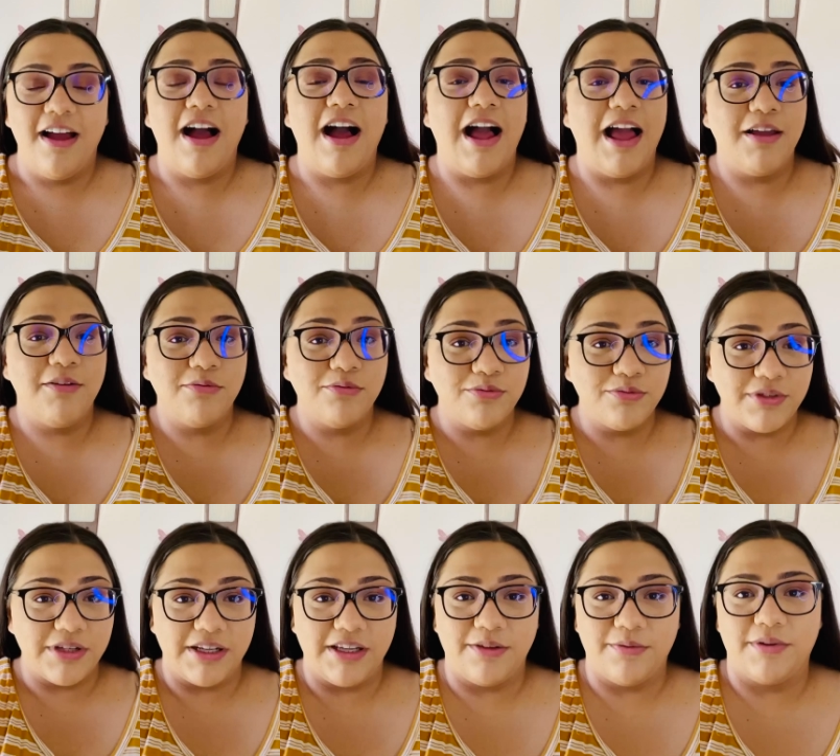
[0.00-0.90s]
I
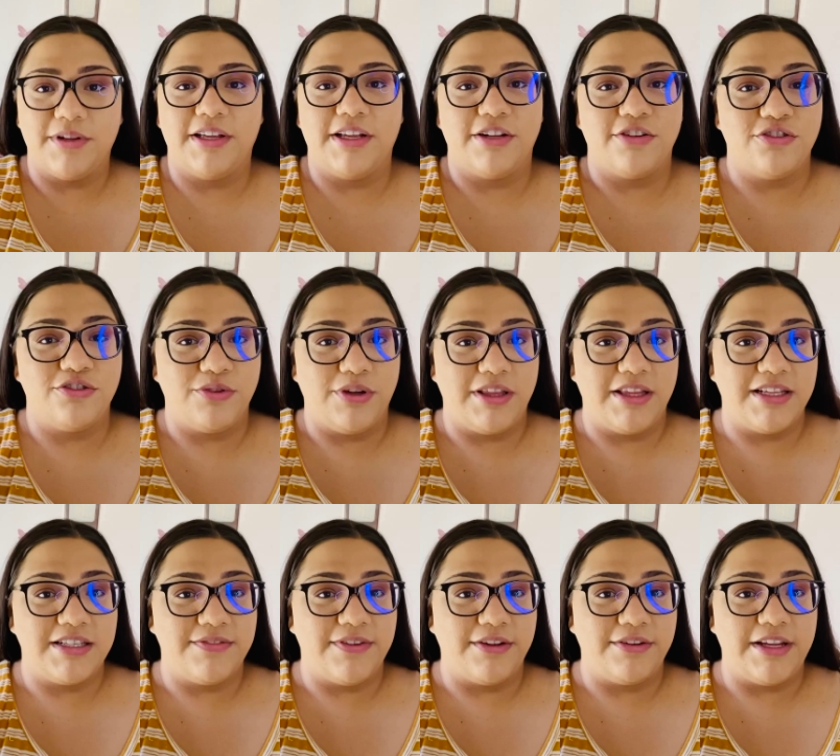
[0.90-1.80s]
really enjoyed
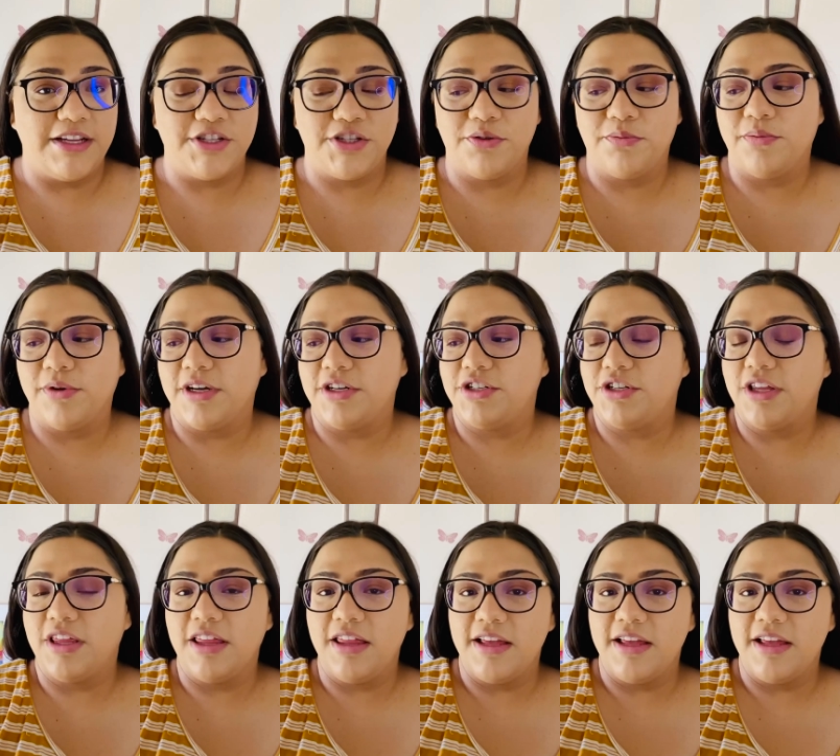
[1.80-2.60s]
this foundation brush.